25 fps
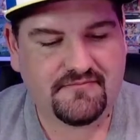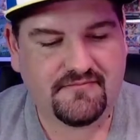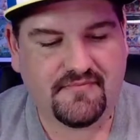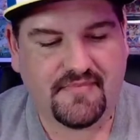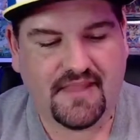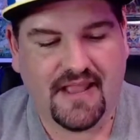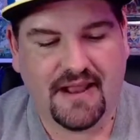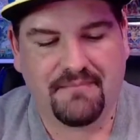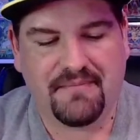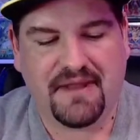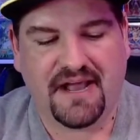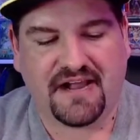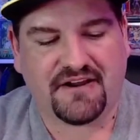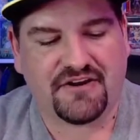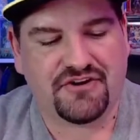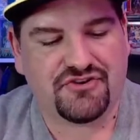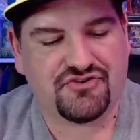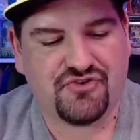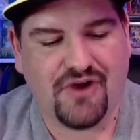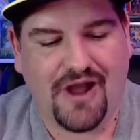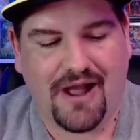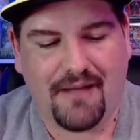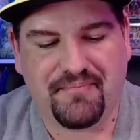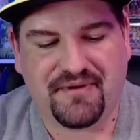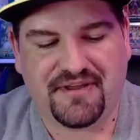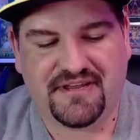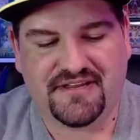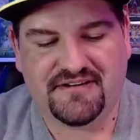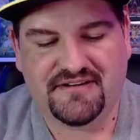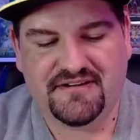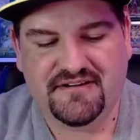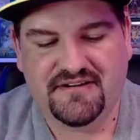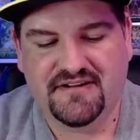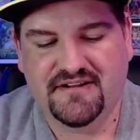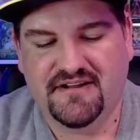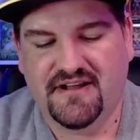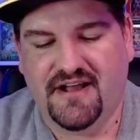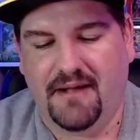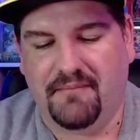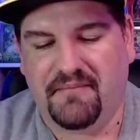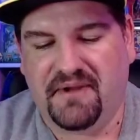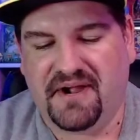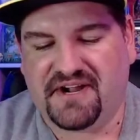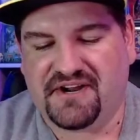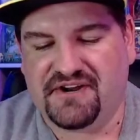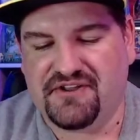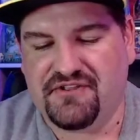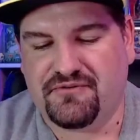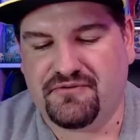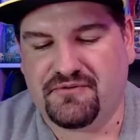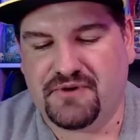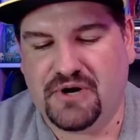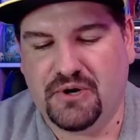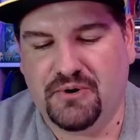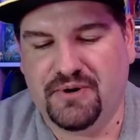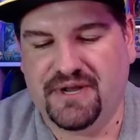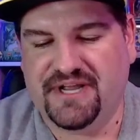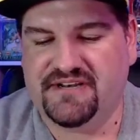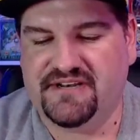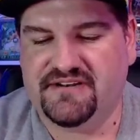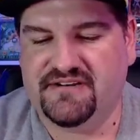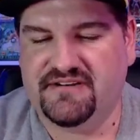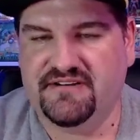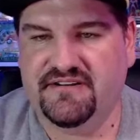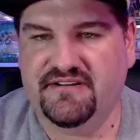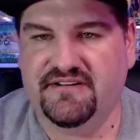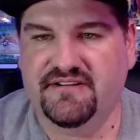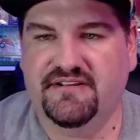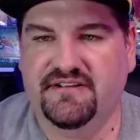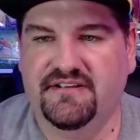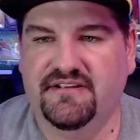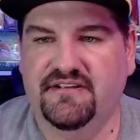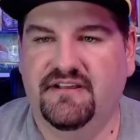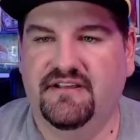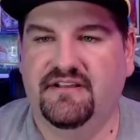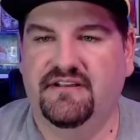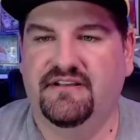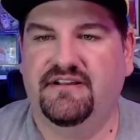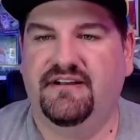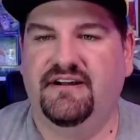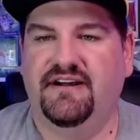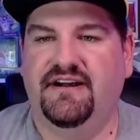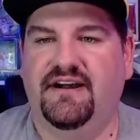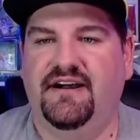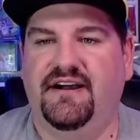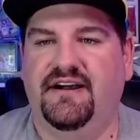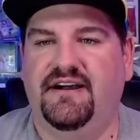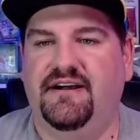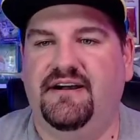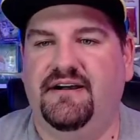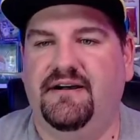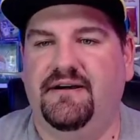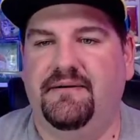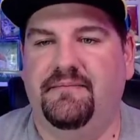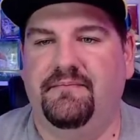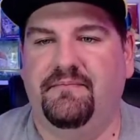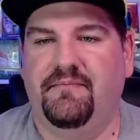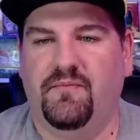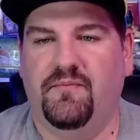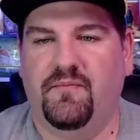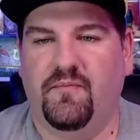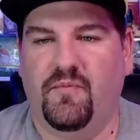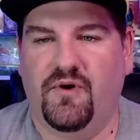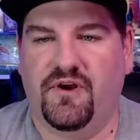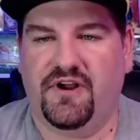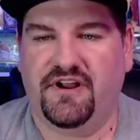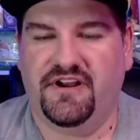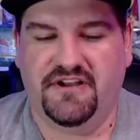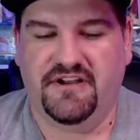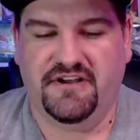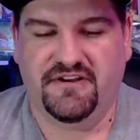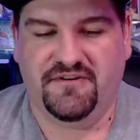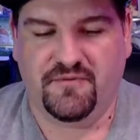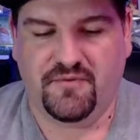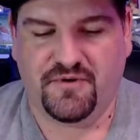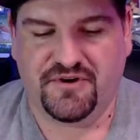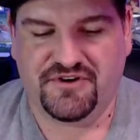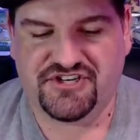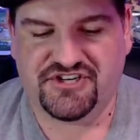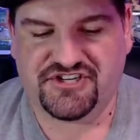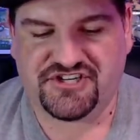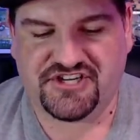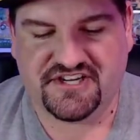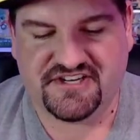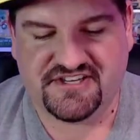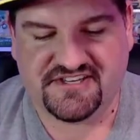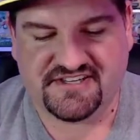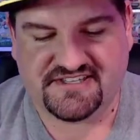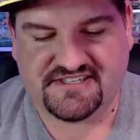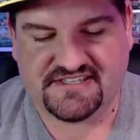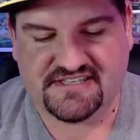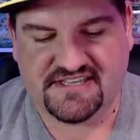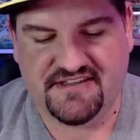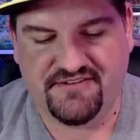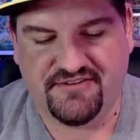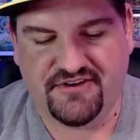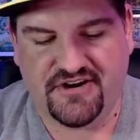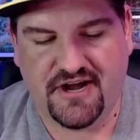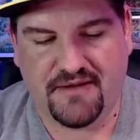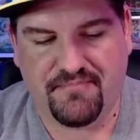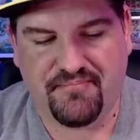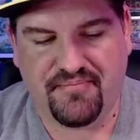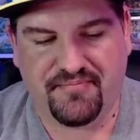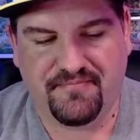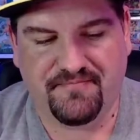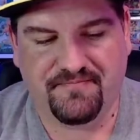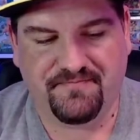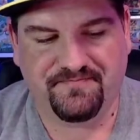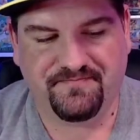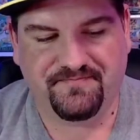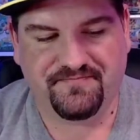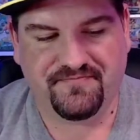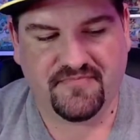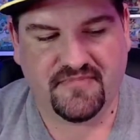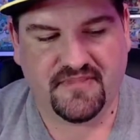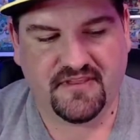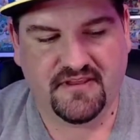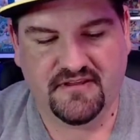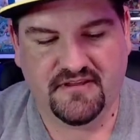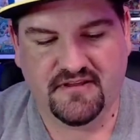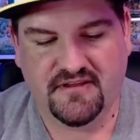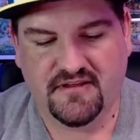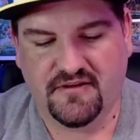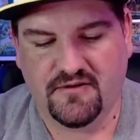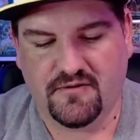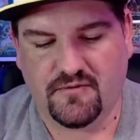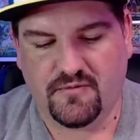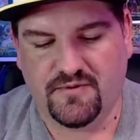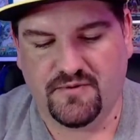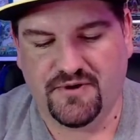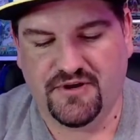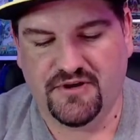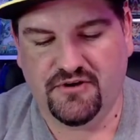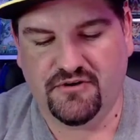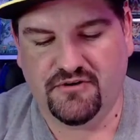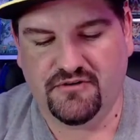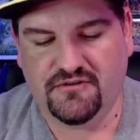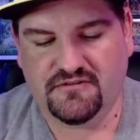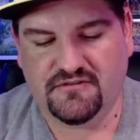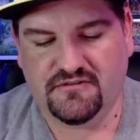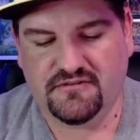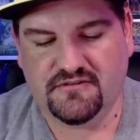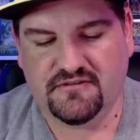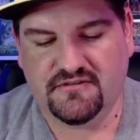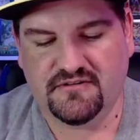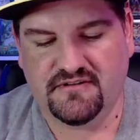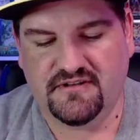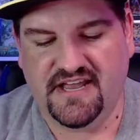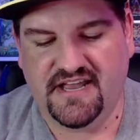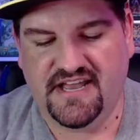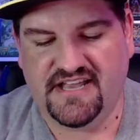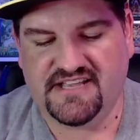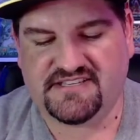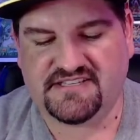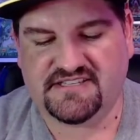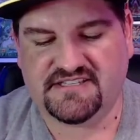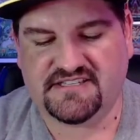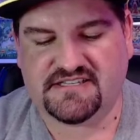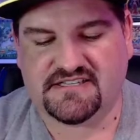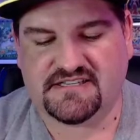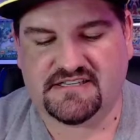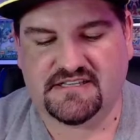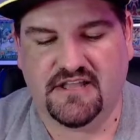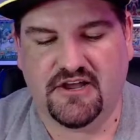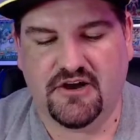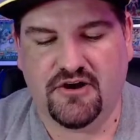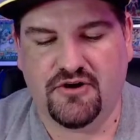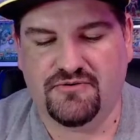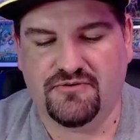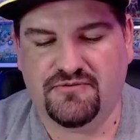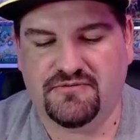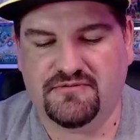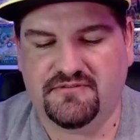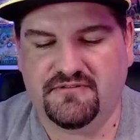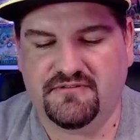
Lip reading: I'm not going to drop it. I'm not going to throw it. We're just going to sleeve it up real nice and slow.